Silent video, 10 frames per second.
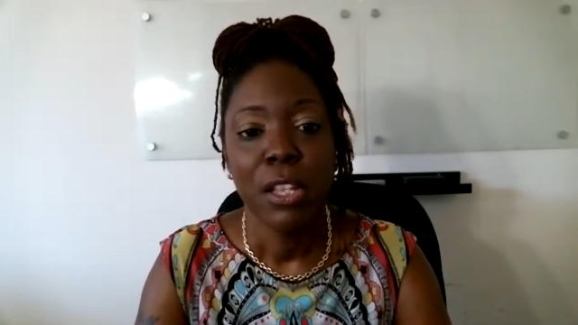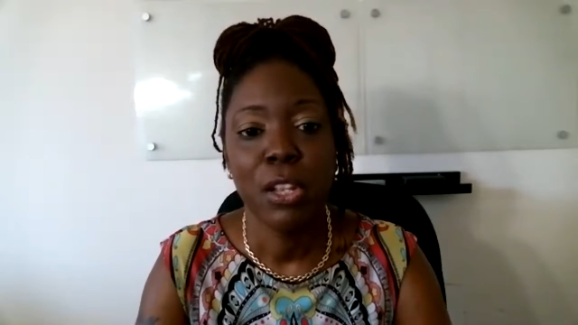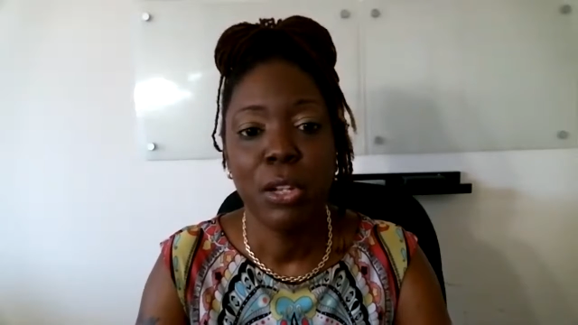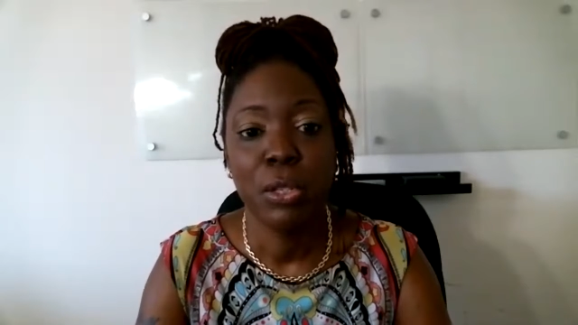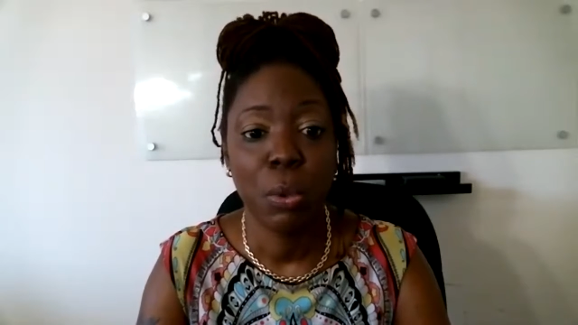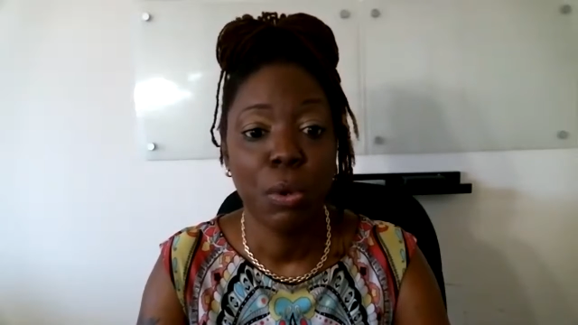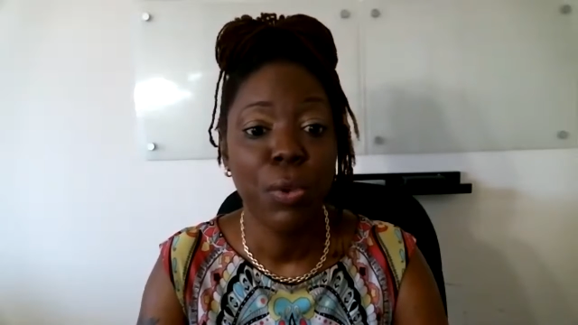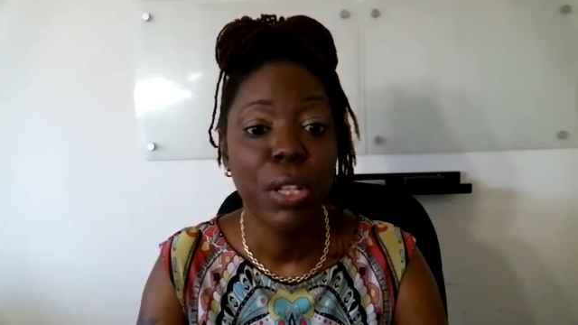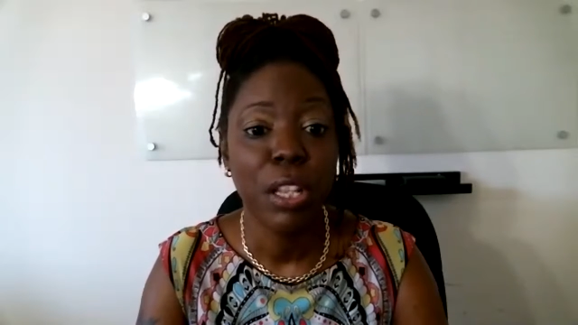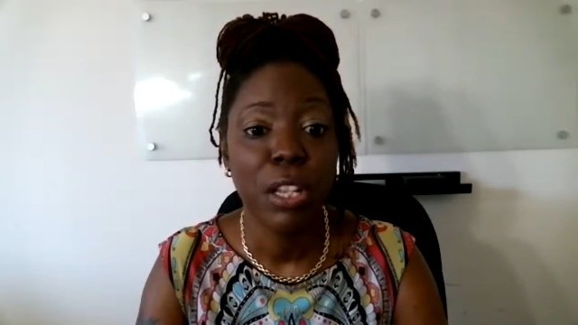do a
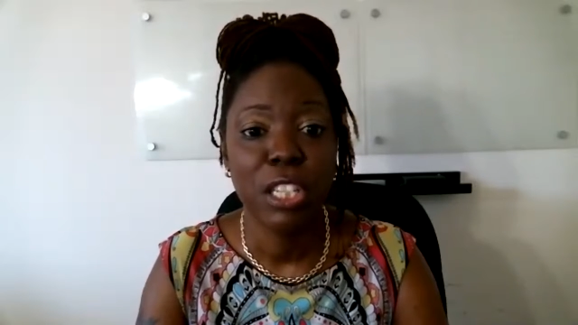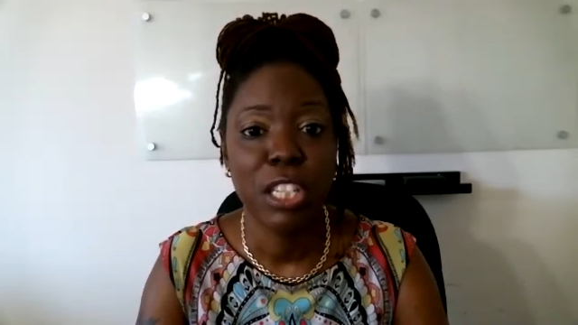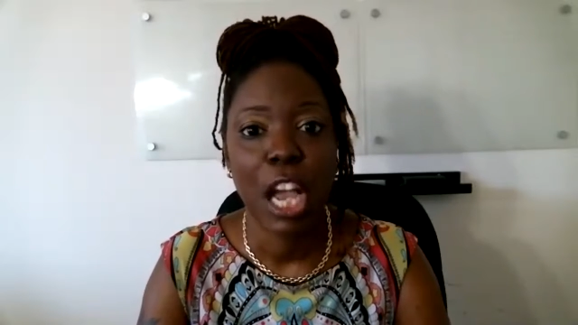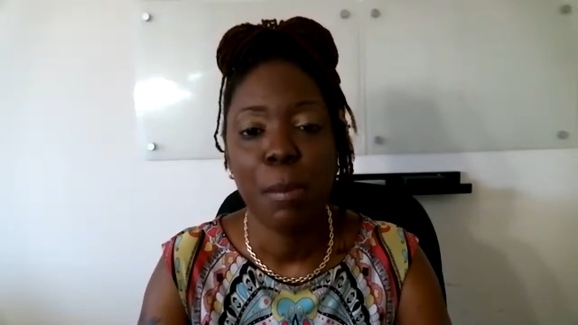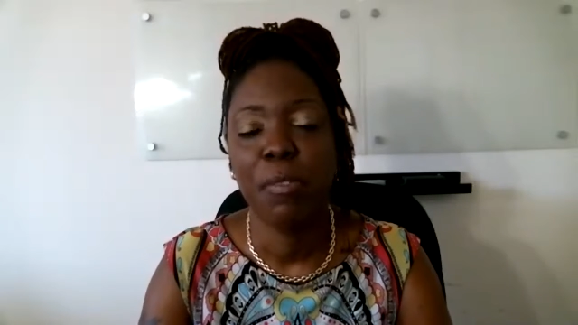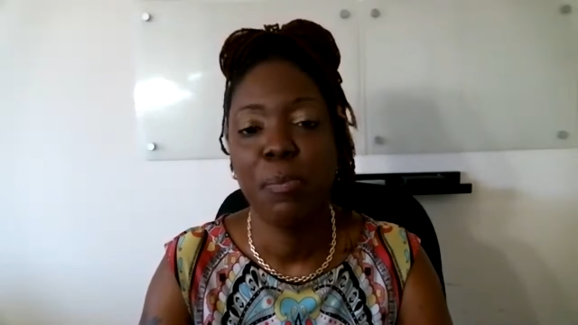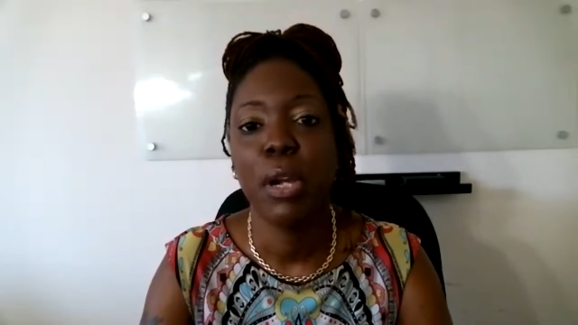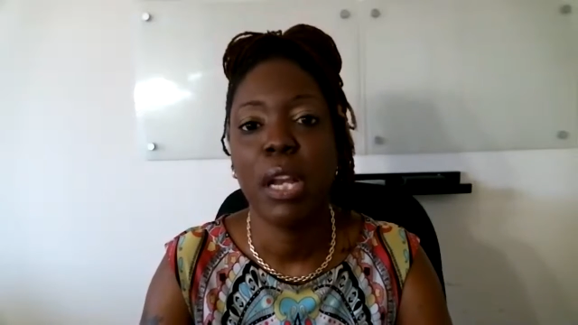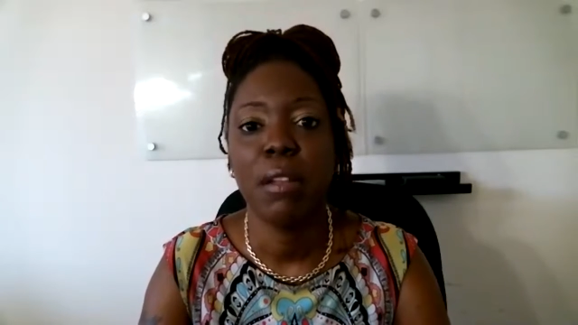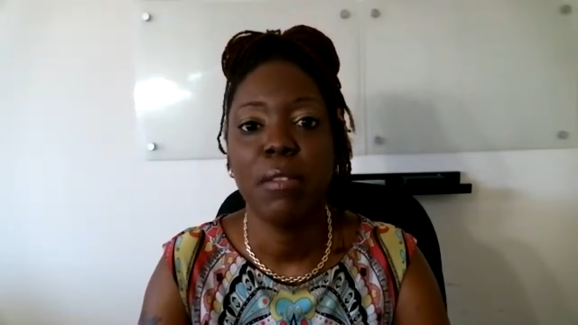really good job of
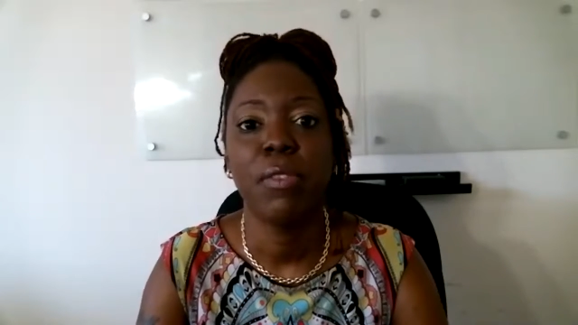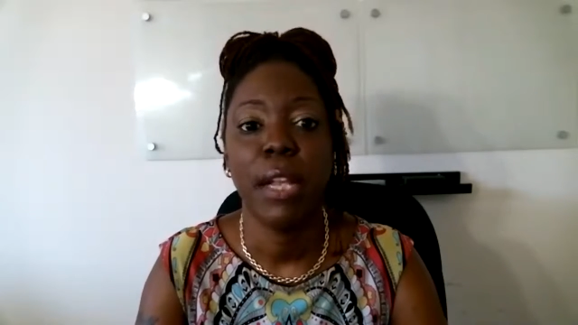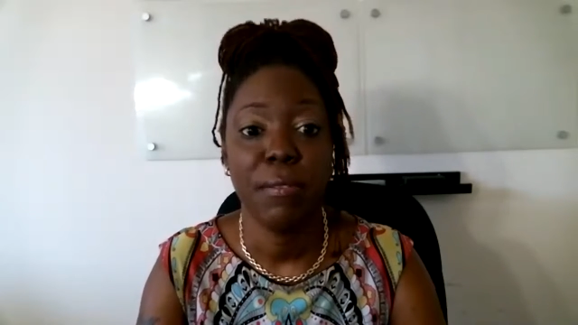putting